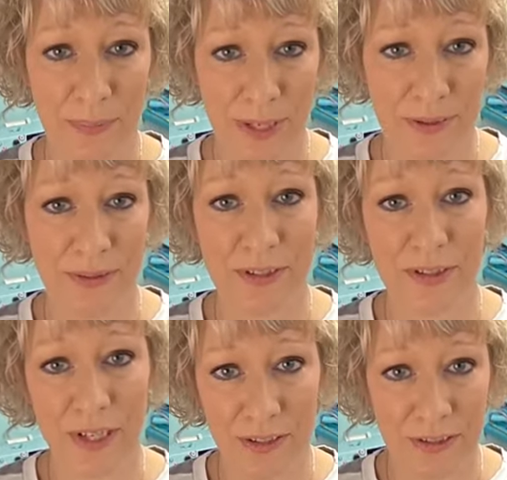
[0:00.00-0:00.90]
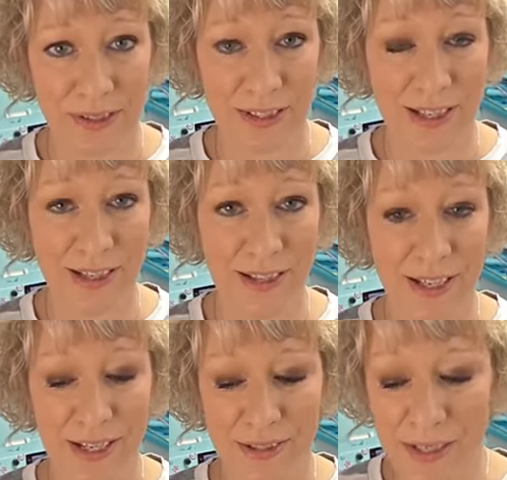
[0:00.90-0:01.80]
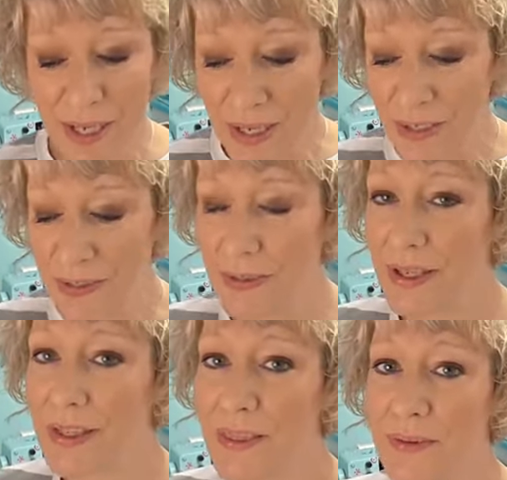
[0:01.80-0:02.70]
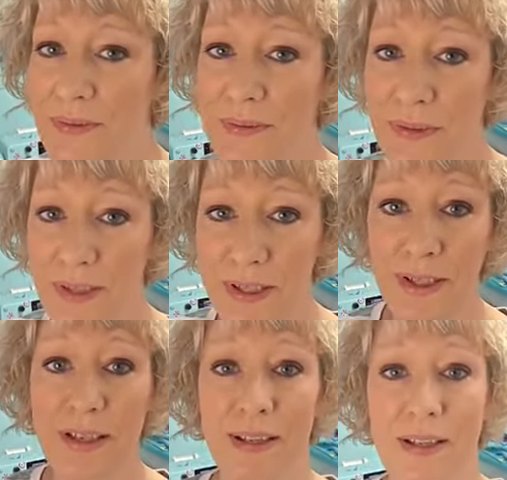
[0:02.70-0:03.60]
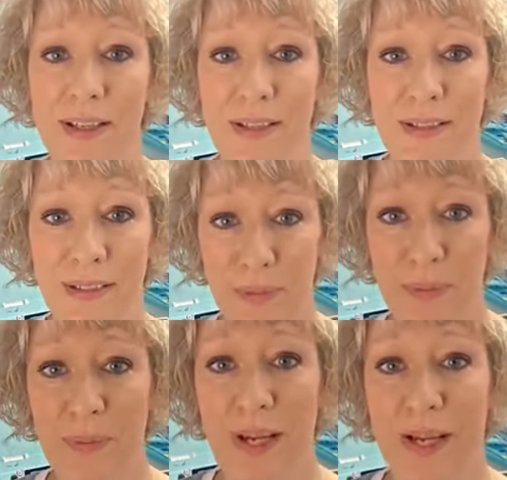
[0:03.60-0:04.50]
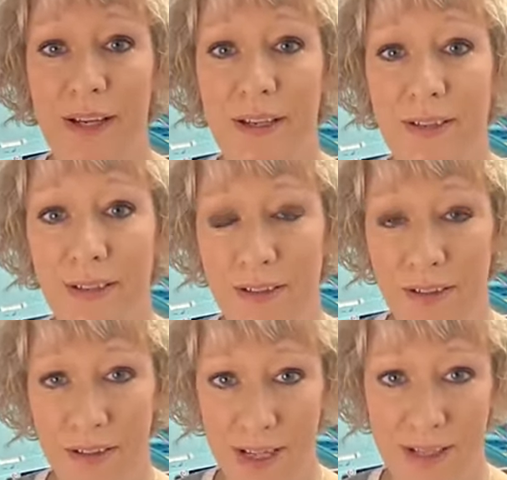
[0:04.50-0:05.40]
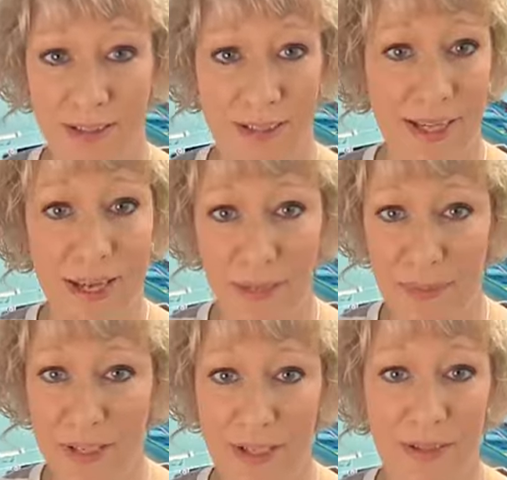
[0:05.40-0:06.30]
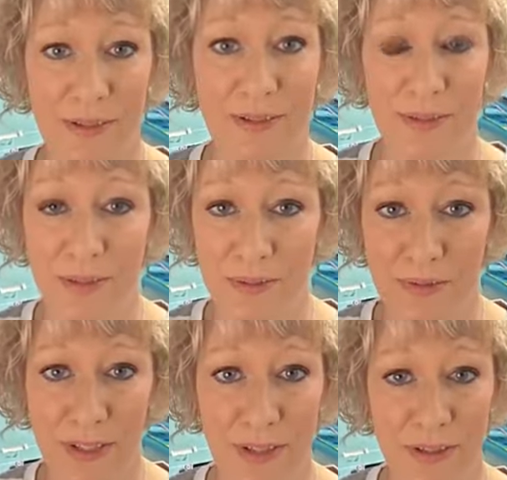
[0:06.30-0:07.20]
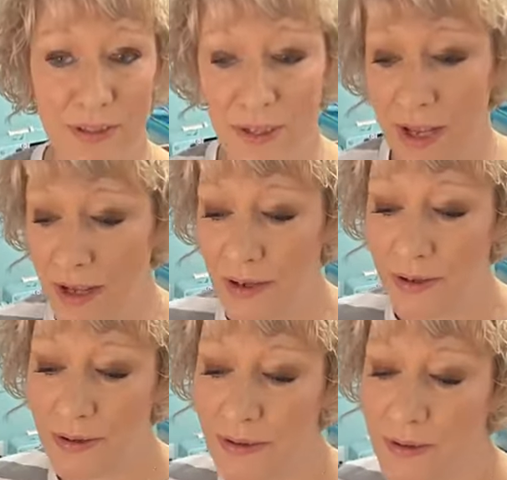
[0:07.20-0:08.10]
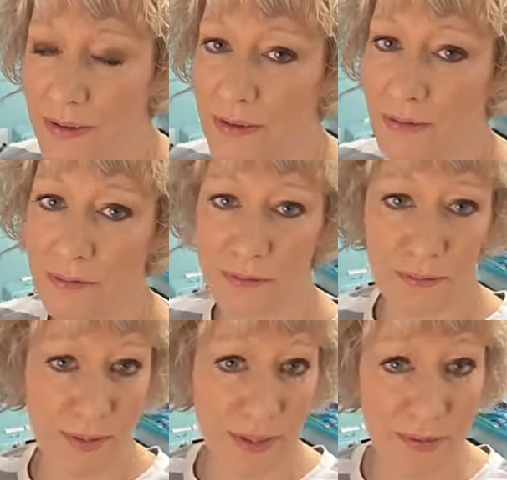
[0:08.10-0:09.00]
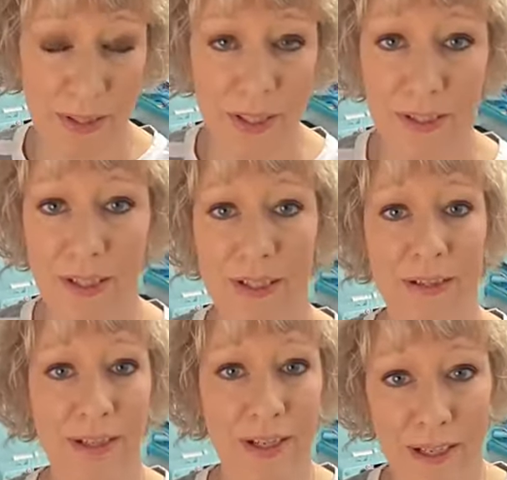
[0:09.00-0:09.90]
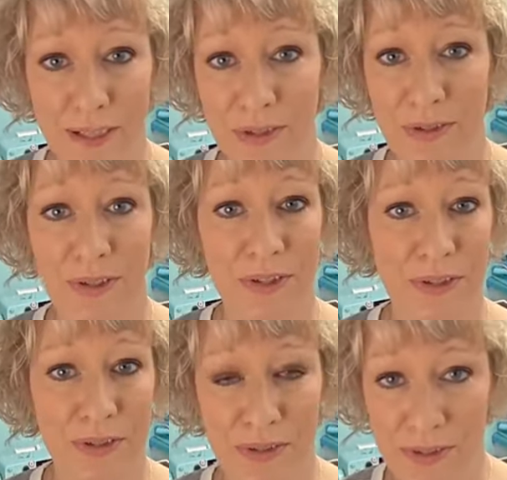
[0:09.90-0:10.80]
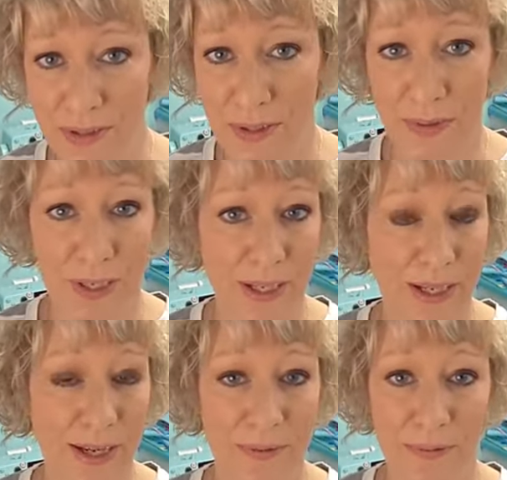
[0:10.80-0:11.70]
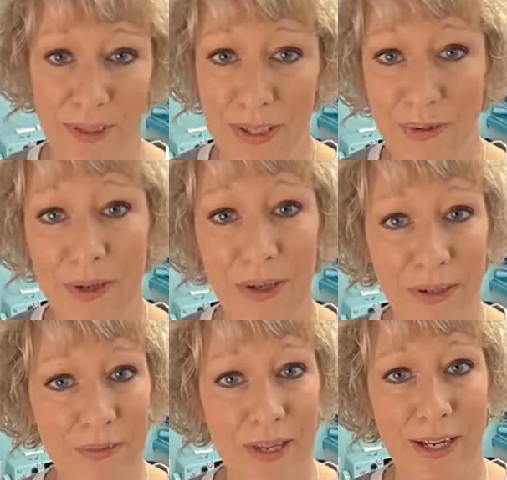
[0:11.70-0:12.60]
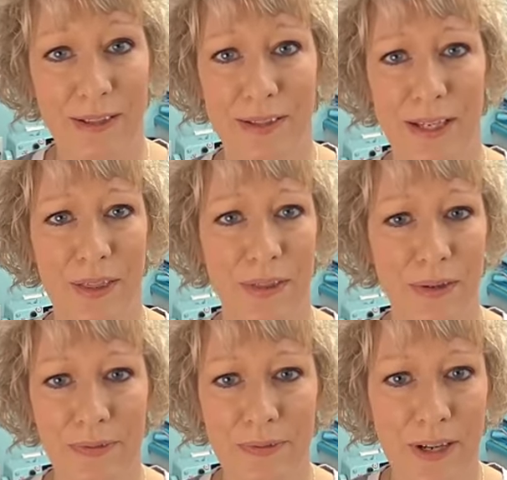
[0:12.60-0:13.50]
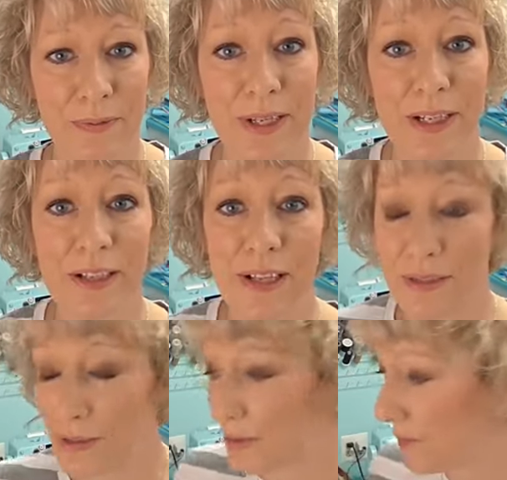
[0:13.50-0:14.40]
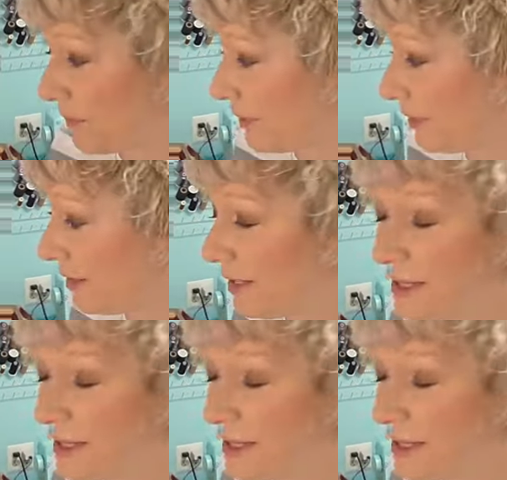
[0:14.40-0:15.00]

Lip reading: panel and challenge design class, you get the free zipper bag class, like how to make it start to finish, everything you need, the cutting instructions, the sewing. I videoed all of that. It's like a 35-minute class or something,